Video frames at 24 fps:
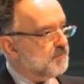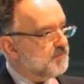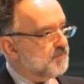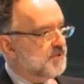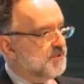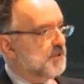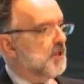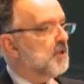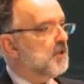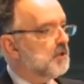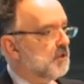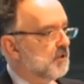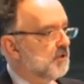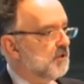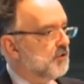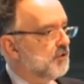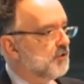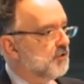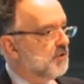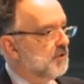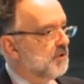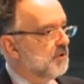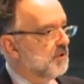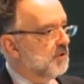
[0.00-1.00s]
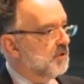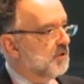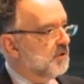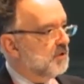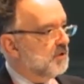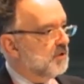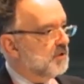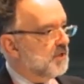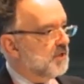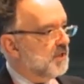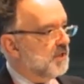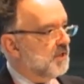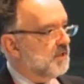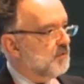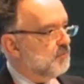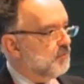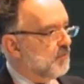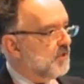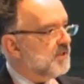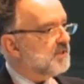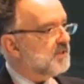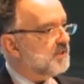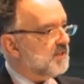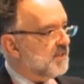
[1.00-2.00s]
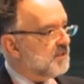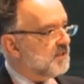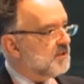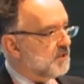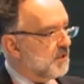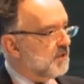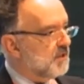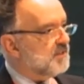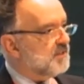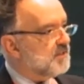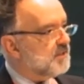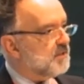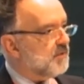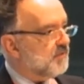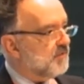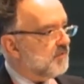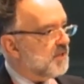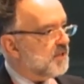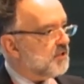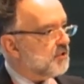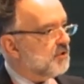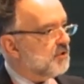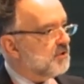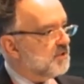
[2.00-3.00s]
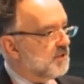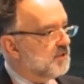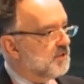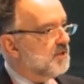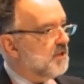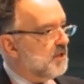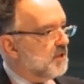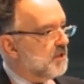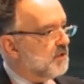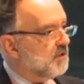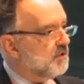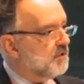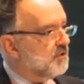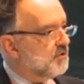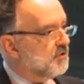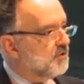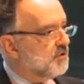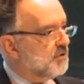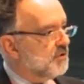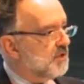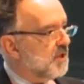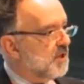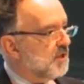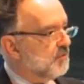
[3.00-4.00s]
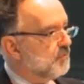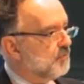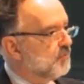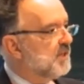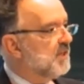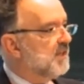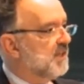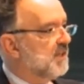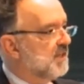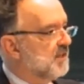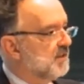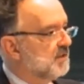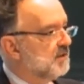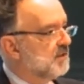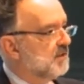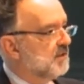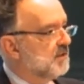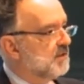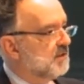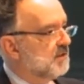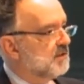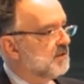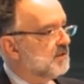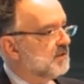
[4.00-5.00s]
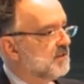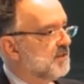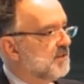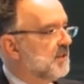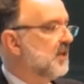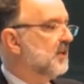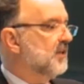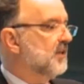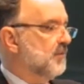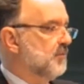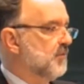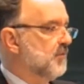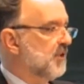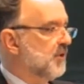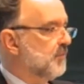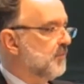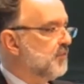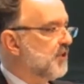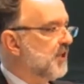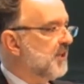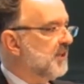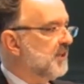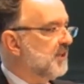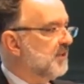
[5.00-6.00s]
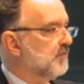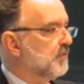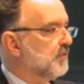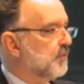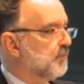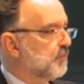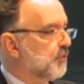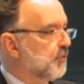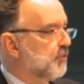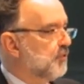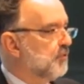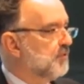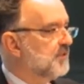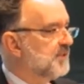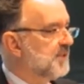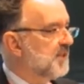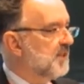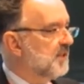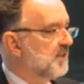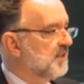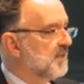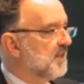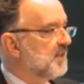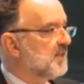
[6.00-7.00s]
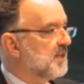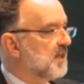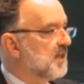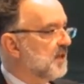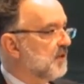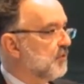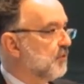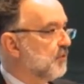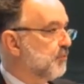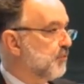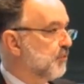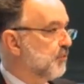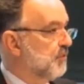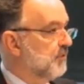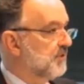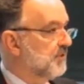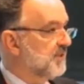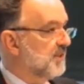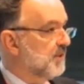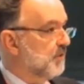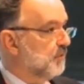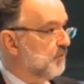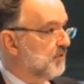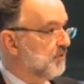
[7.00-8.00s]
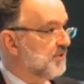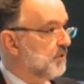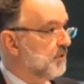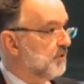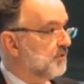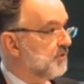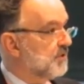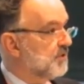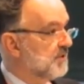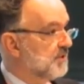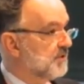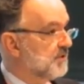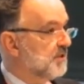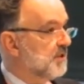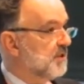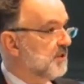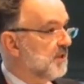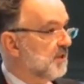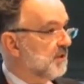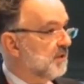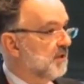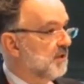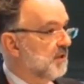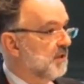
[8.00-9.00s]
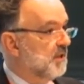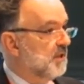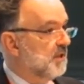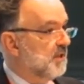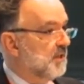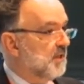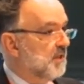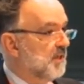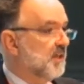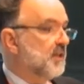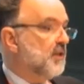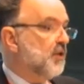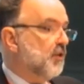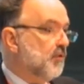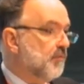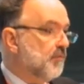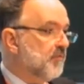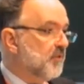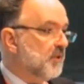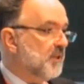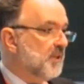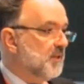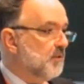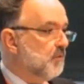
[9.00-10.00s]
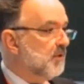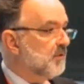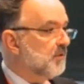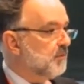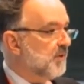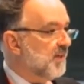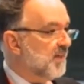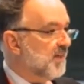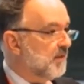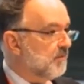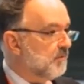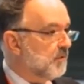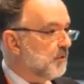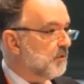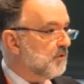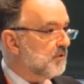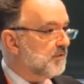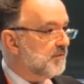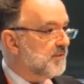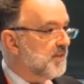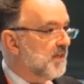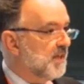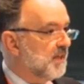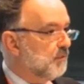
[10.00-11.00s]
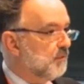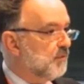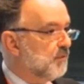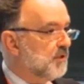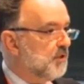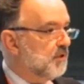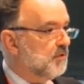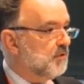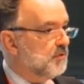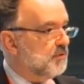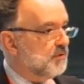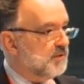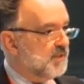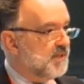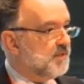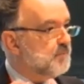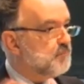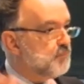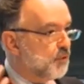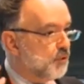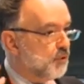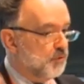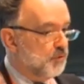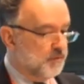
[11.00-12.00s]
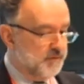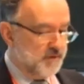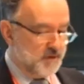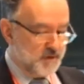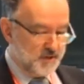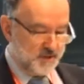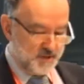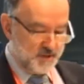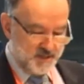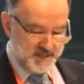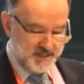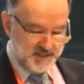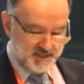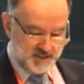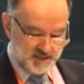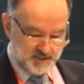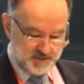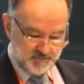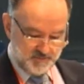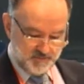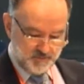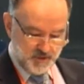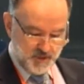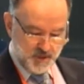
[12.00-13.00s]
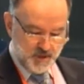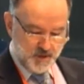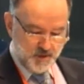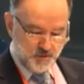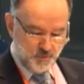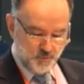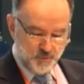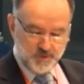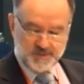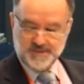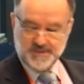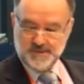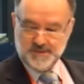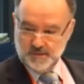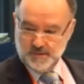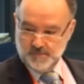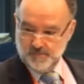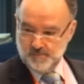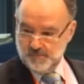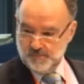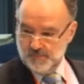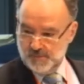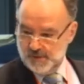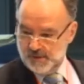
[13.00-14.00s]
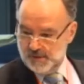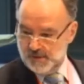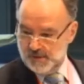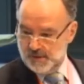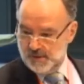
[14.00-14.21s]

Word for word: becomes knowledge. And innovation and knowledge are really the ultimate objective of producing data or producing research, isn't it? And hopefully when we have all of that, we're going to improve our collective wisdom,